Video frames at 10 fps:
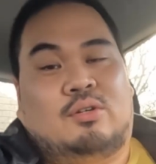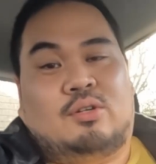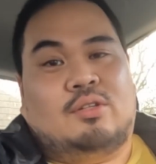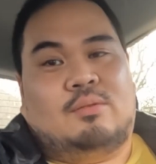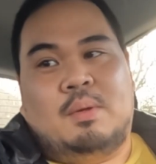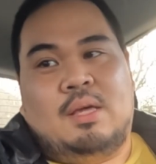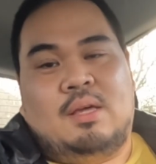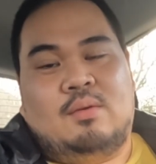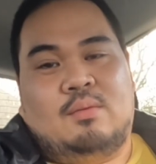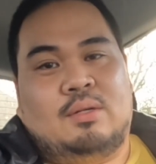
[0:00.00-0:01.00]
you could
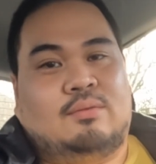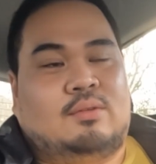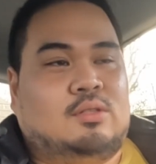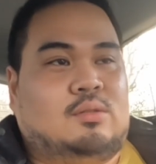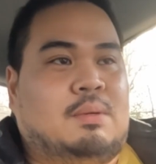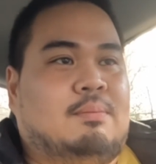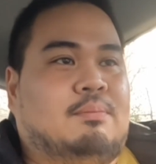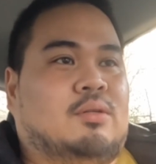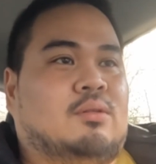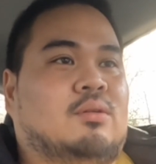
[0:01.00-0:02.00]
be one of those
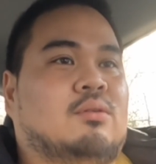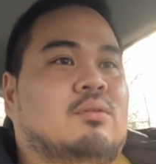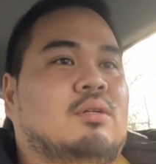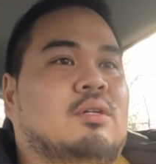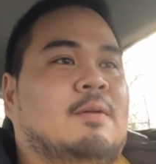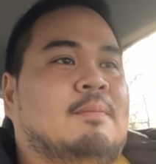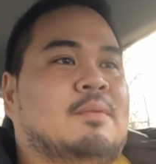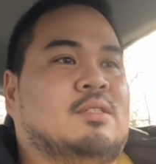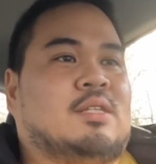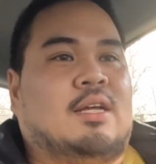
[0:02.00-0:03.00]
people who
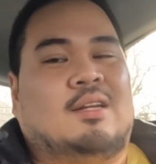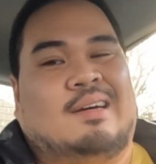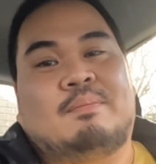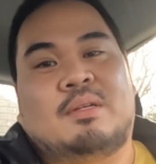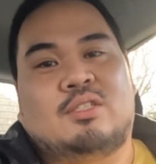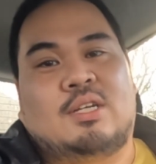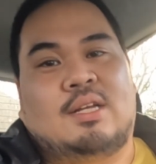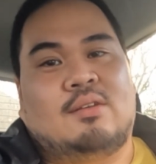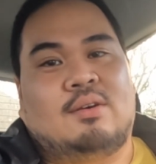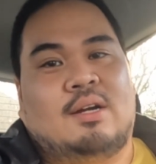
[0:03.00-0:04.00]
sign up in
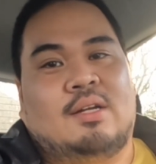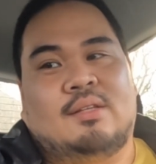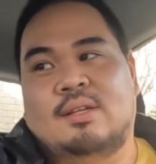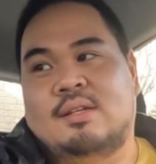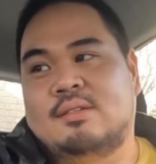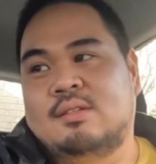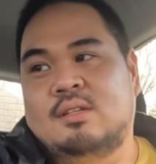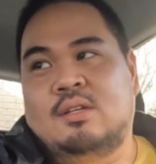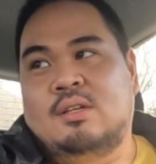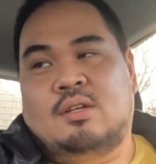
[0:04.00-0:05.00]
january and then
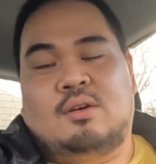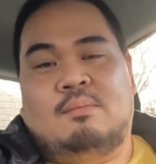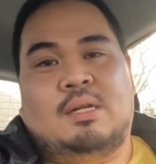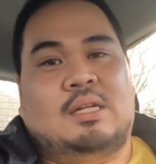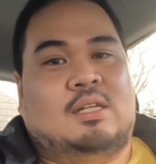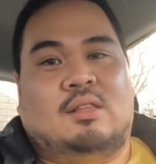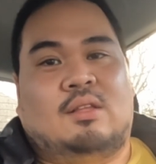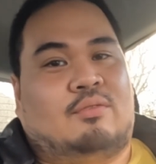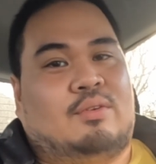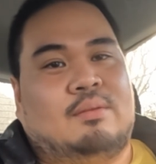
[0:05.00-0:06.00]
completely
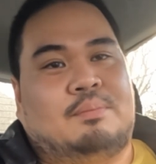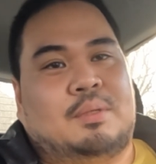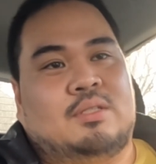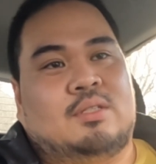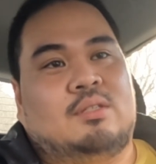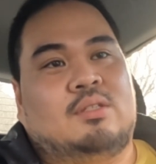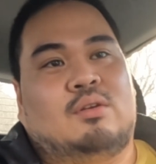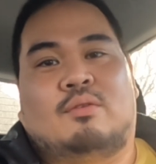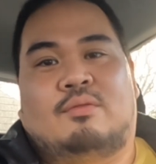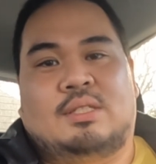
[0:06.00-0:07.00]
different person you
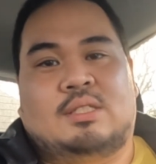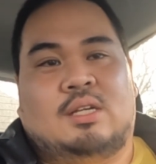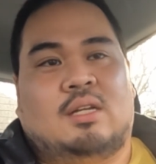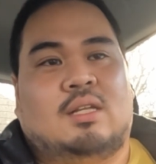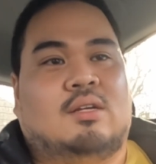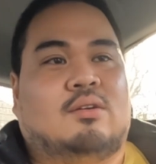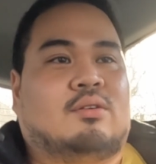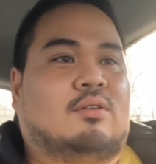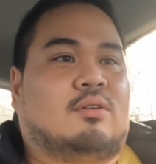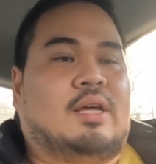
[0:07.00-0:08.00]
know physically
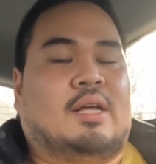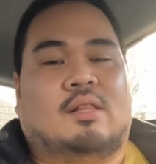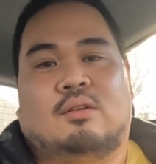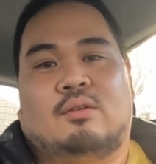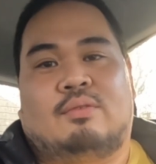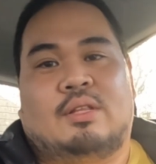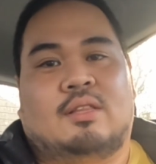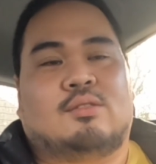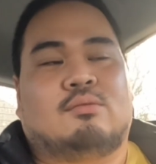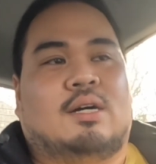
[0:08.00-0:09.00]
or or health or
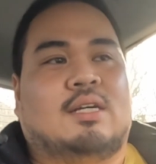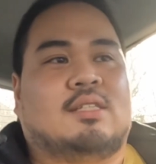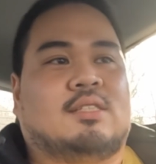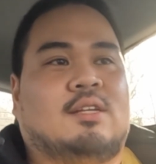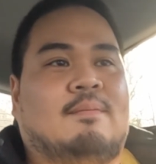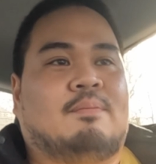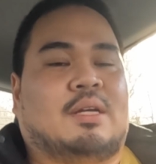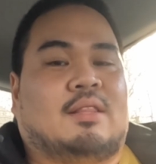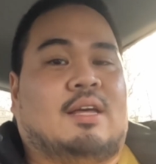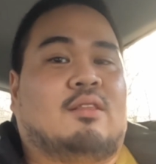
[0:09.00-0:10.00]
fitness wise
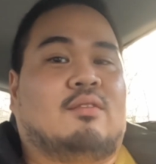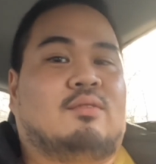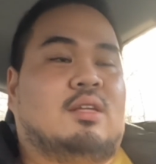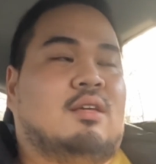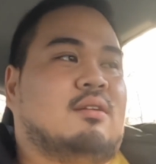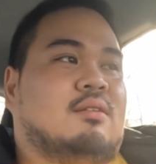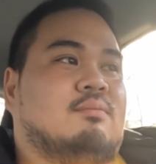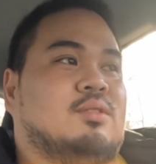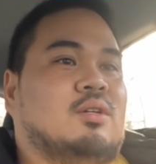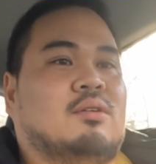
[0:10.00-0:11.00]
at the end of the year
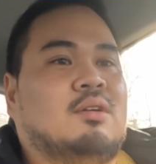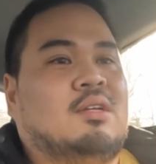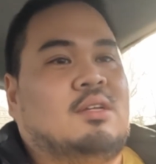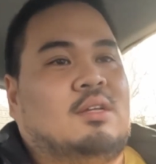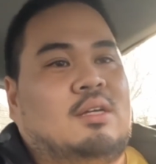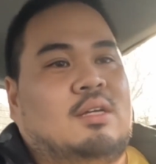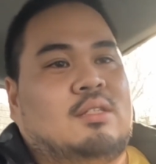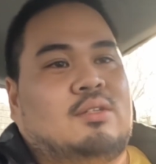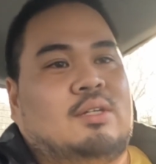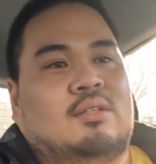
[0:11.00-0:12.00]
so
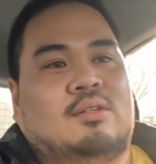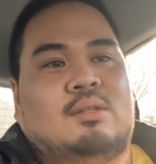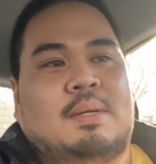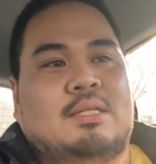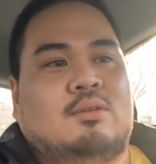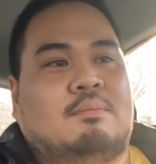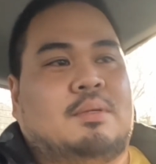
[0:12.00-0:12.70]
it's it all depends on